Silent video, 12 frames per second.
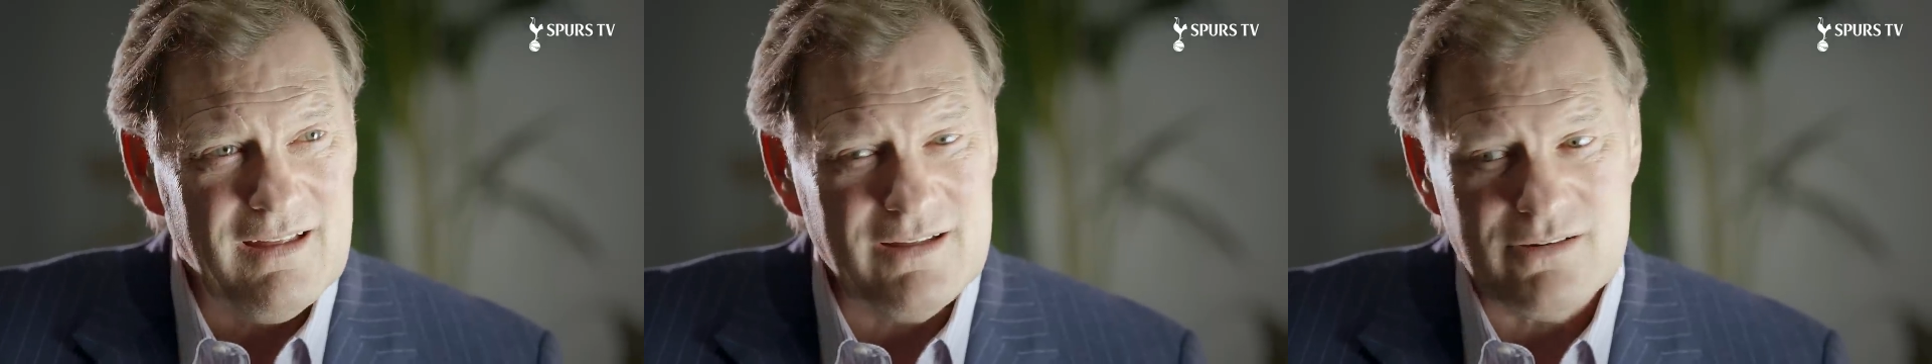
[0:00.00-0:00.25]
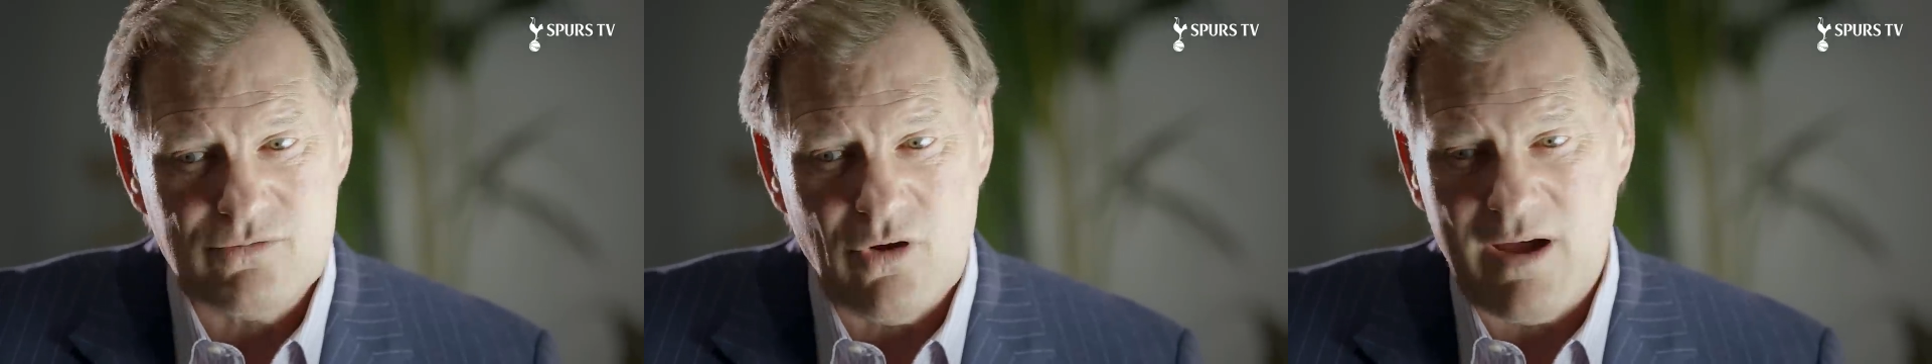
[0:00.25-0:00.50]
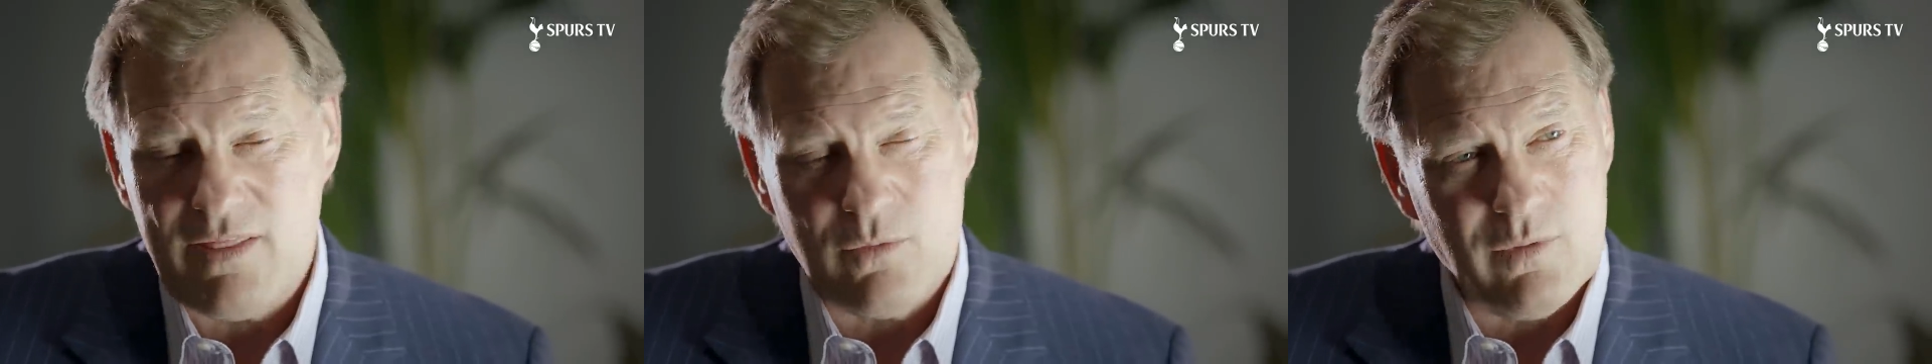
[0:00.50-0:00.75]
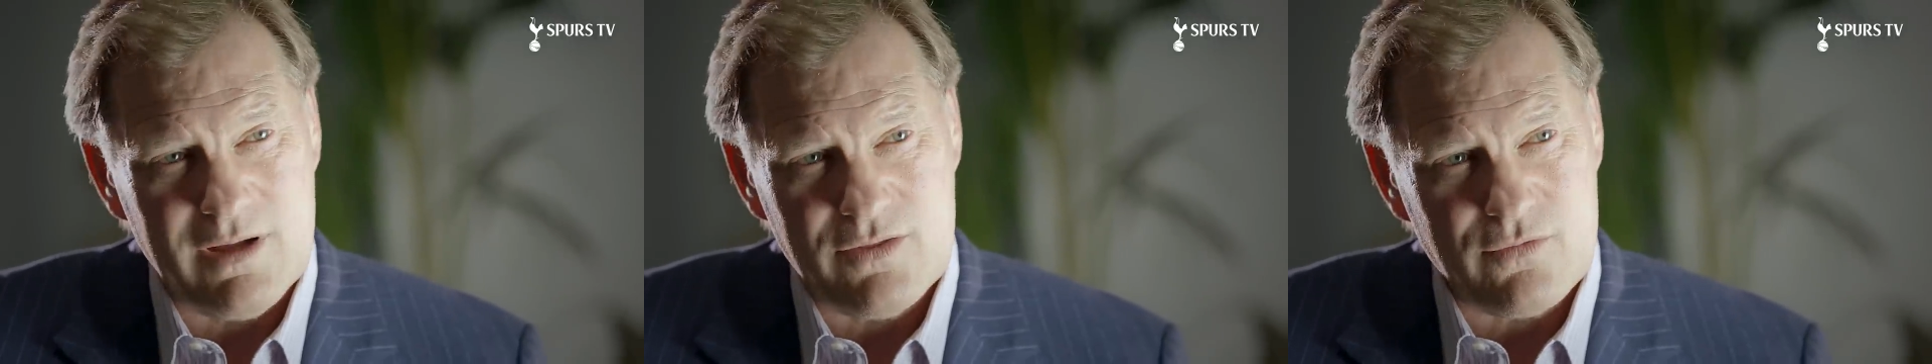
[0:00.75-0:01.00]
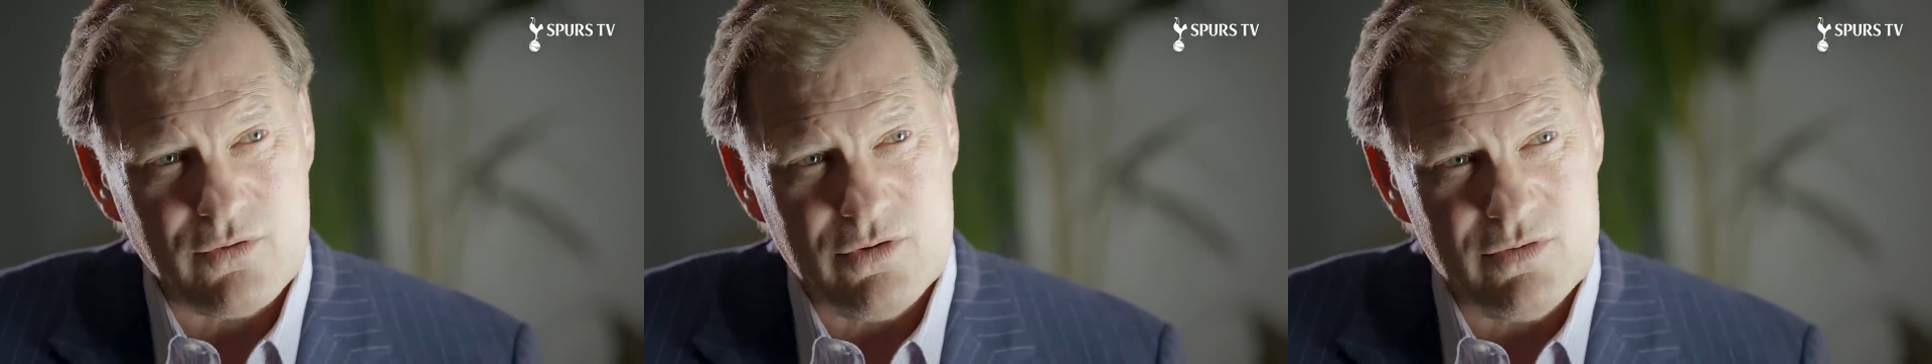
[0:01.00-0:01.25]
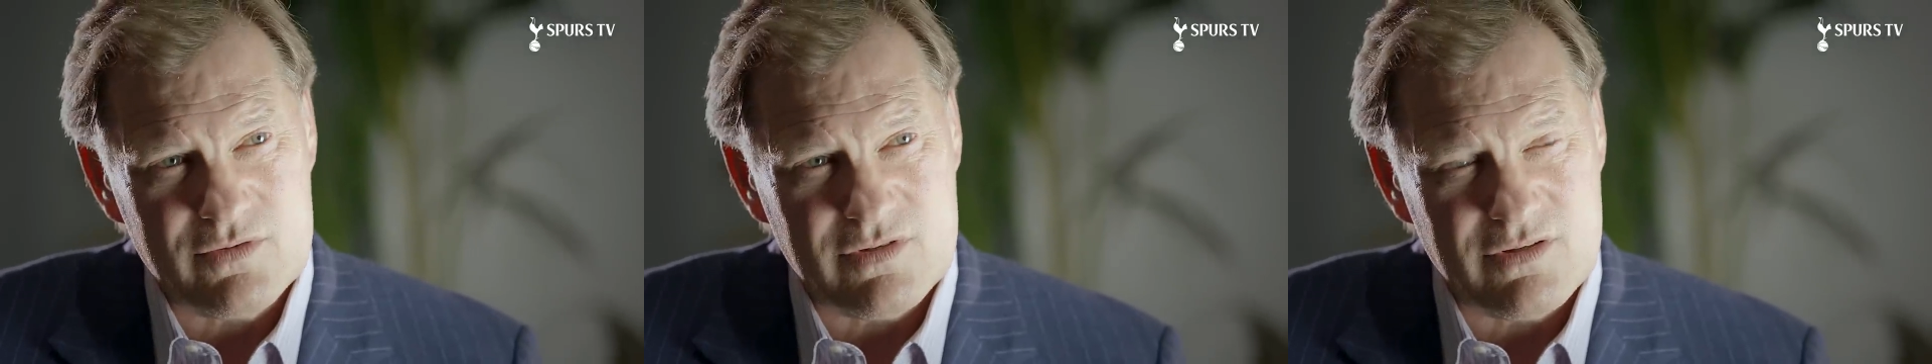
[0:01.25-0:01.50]
uh, right the way
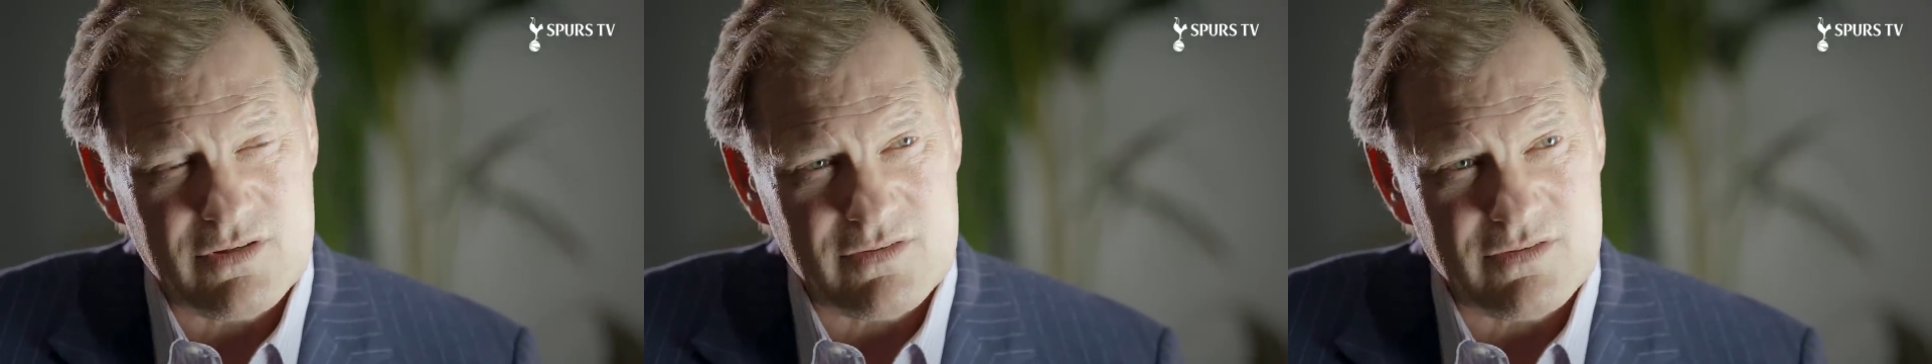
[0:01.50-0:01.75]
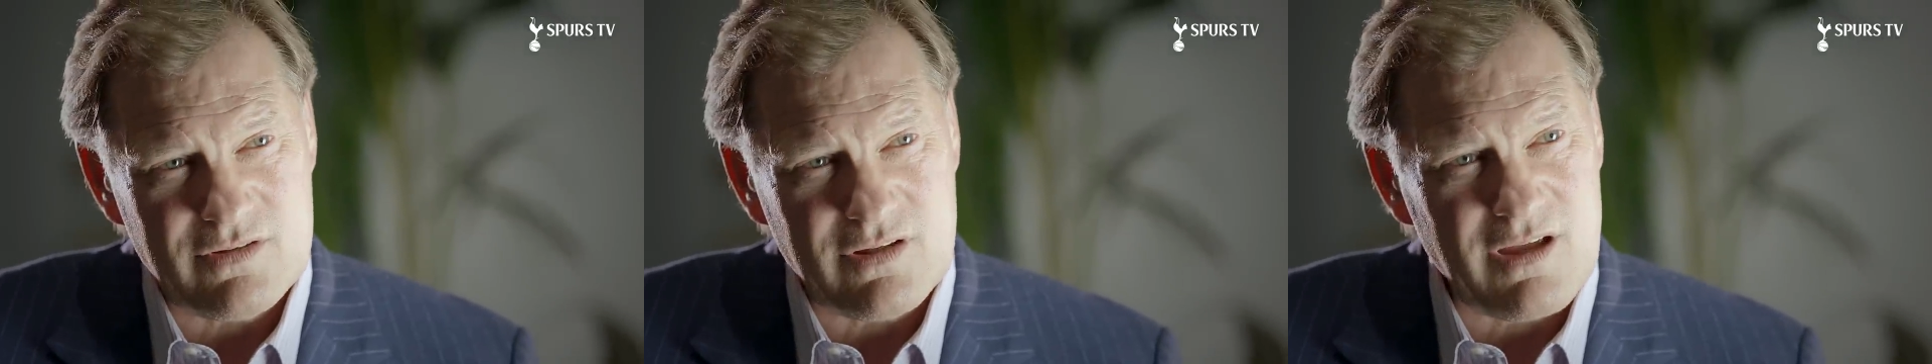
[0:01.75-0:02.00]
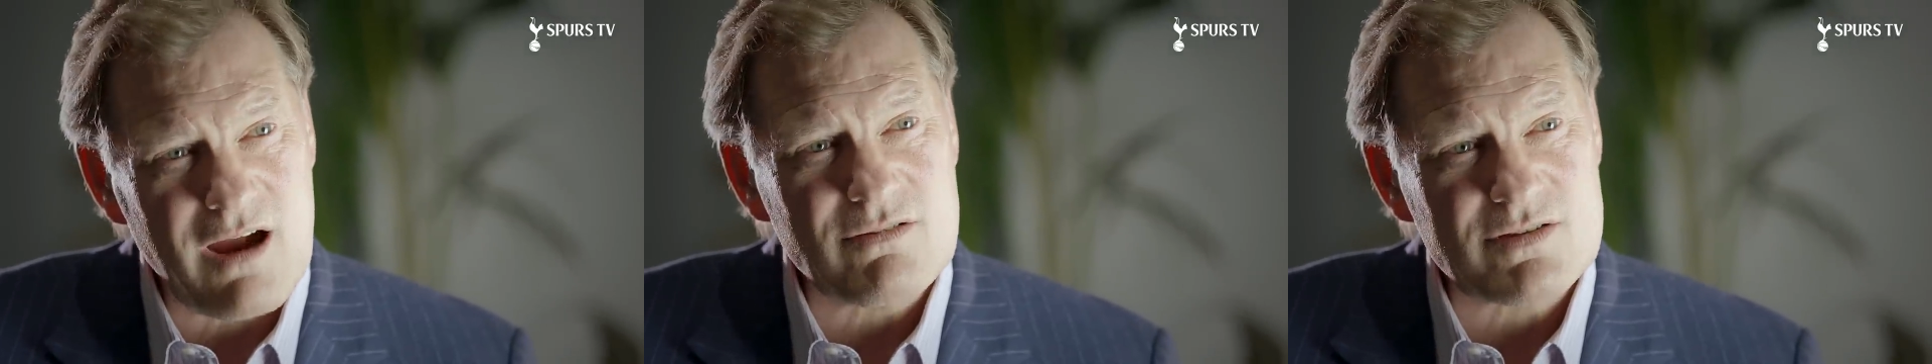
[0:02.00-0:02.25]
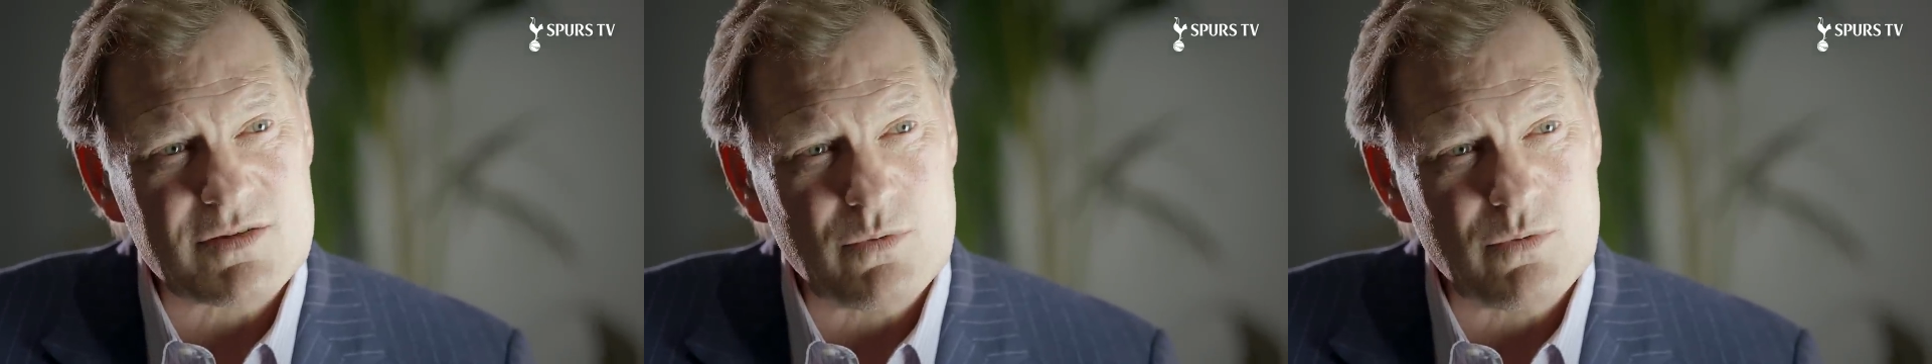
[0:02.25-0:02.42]
through to the, to the current